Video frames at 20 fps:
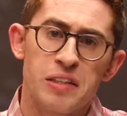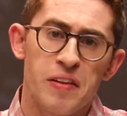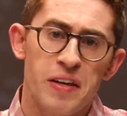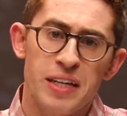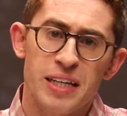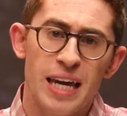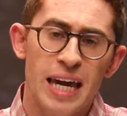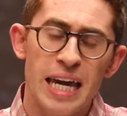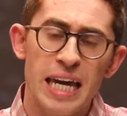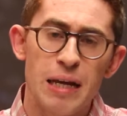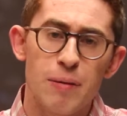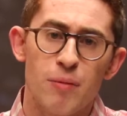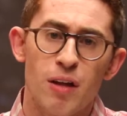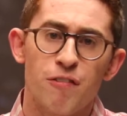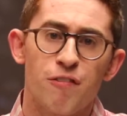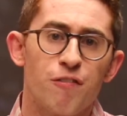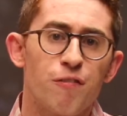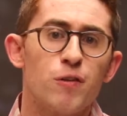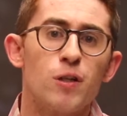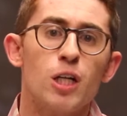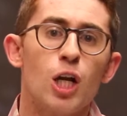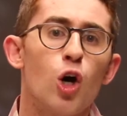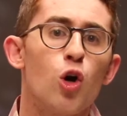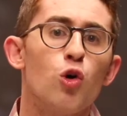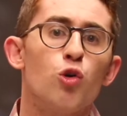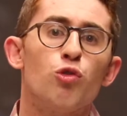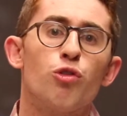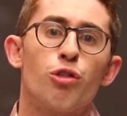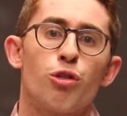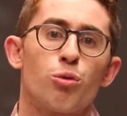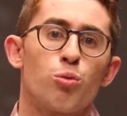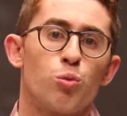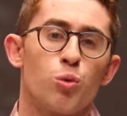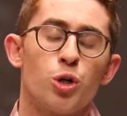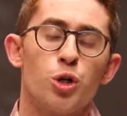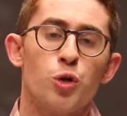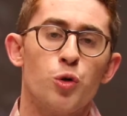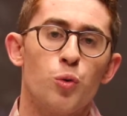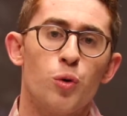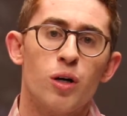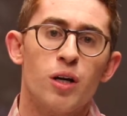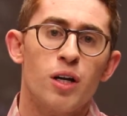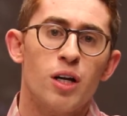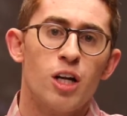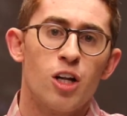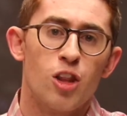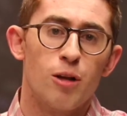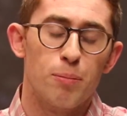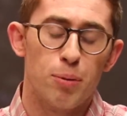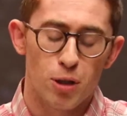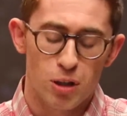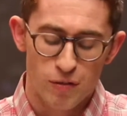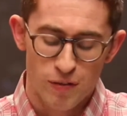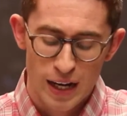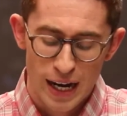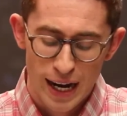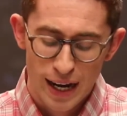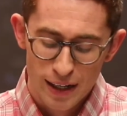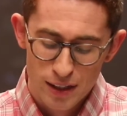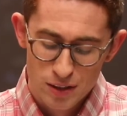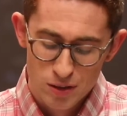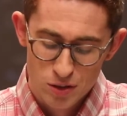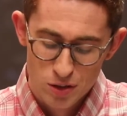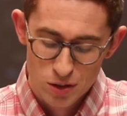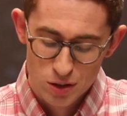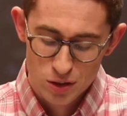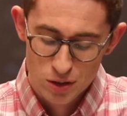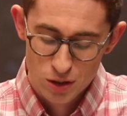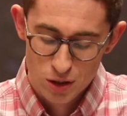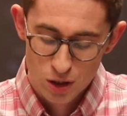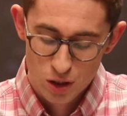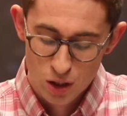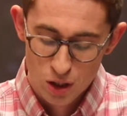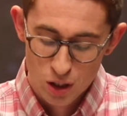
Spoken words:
that flowed through the book of Acts.